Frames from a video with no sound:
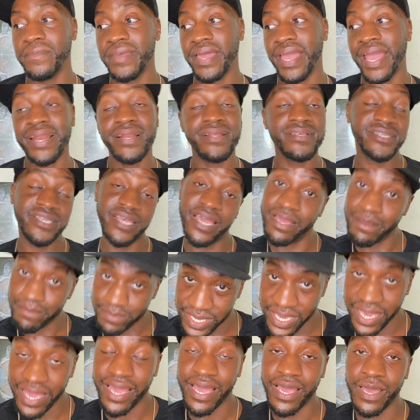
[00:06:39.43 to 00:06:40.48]
the same
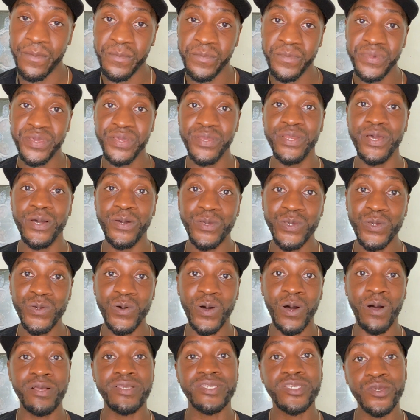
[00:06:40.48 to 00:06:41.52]
time, you
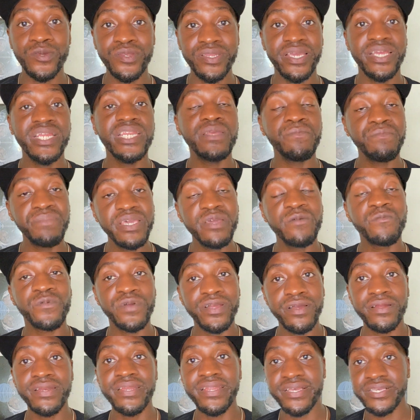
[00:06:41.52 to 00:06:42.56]
also need to be
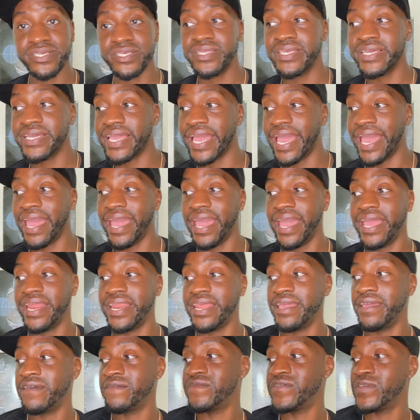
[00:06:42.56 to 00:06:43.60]
realistic. And
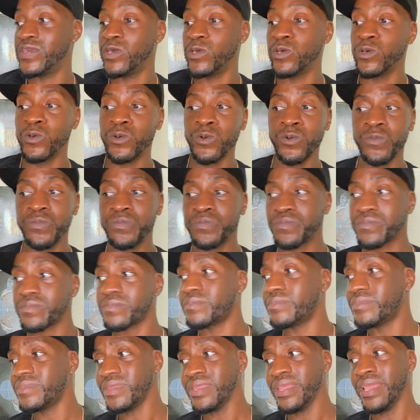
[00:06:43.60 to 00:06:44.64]
if you,
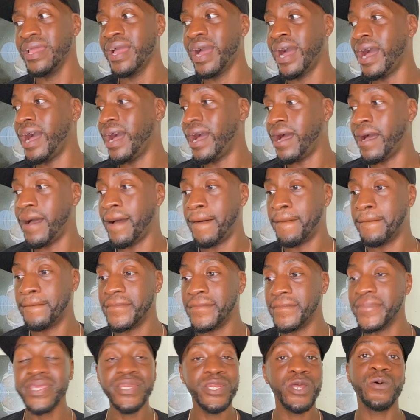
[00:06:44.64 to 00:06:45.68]

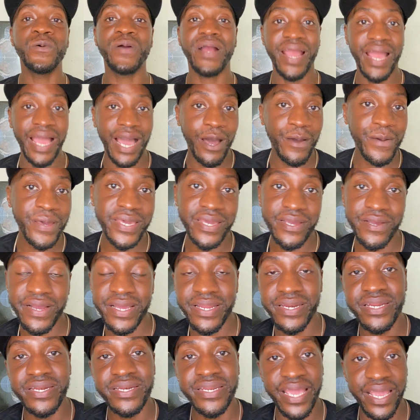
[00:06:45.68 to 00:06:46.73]
are out here
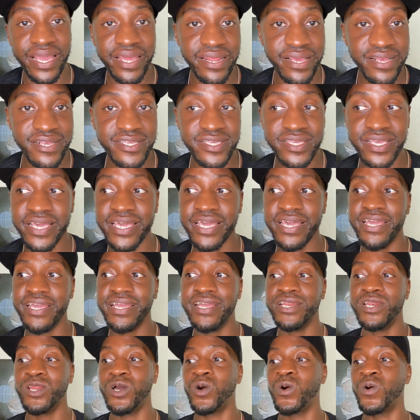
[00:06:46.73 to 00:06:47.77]
in the dating
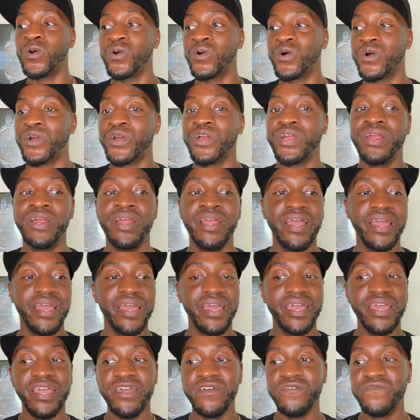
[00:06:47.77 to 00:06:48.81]
scene, or
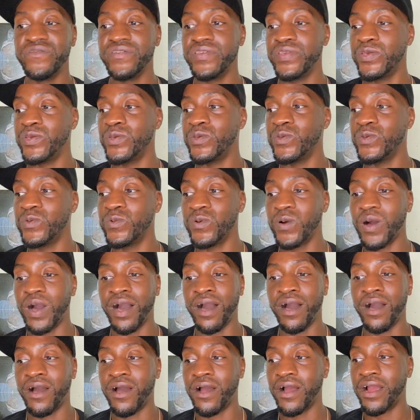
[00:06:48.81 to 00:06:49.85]
if you
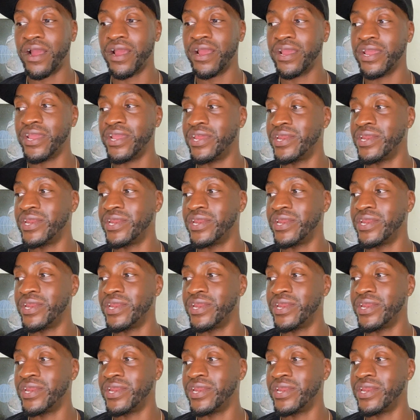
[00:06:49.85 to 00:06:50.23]
are,